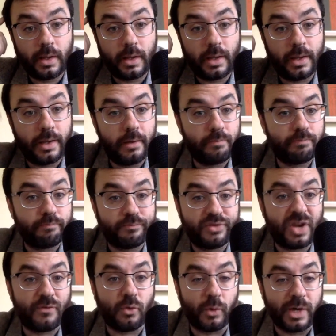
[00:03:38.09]
in
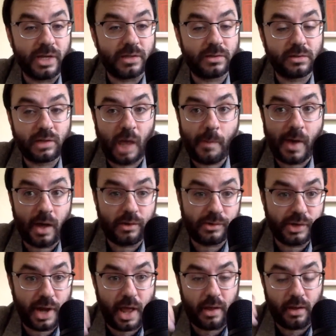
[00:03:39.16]
several weeks. Came out
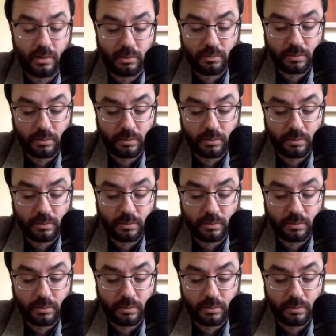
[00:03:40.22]
today.